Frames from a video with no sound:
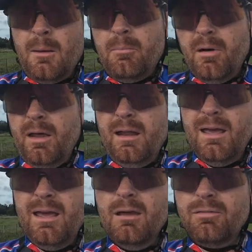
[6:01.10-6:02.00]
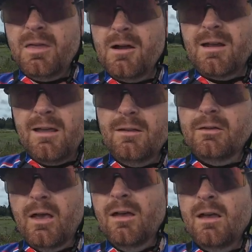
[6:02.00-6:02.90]
But if there
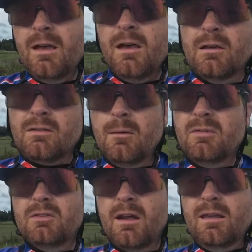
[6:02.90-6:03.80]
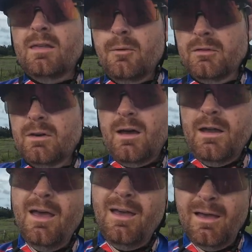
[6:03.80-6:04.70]
is some study that was
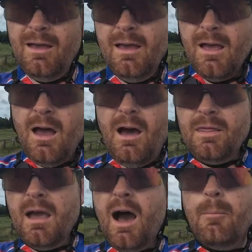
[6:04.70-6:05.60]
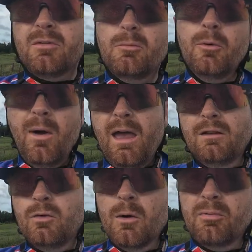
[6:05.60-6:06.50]
done on the optimal way
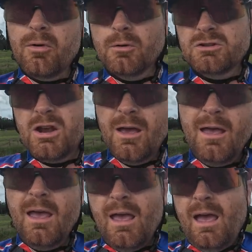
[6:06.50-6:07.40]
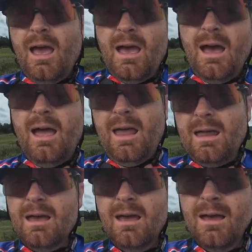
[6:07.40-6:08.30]
to approach a
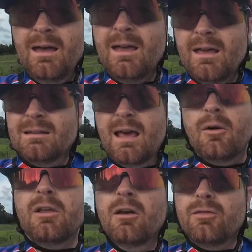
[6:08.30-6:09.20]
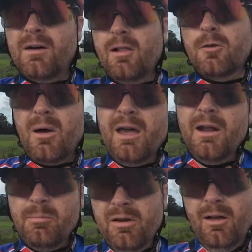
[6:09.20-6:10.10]
downhill followed by an
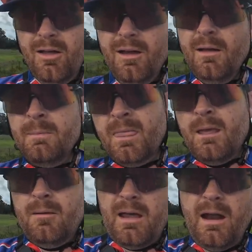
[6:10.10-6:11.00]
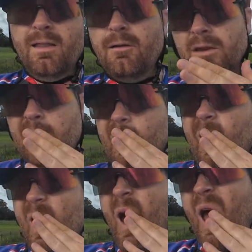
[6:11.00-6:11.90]
uphill, man, I'd love to hear it.
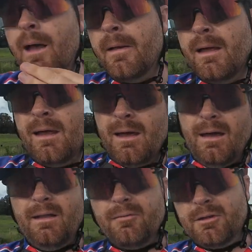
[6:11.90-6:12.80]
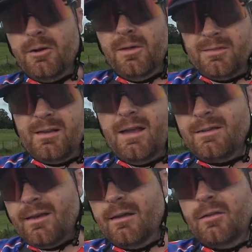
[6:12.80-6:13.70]
I'd love to know what the
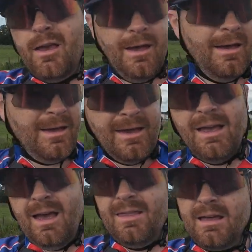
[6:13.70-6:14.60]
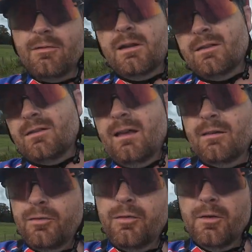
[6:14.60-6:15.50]
science says and the evidence
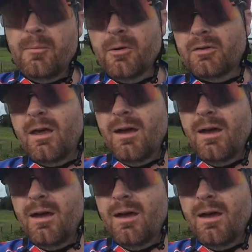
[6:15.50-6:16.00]
says for the most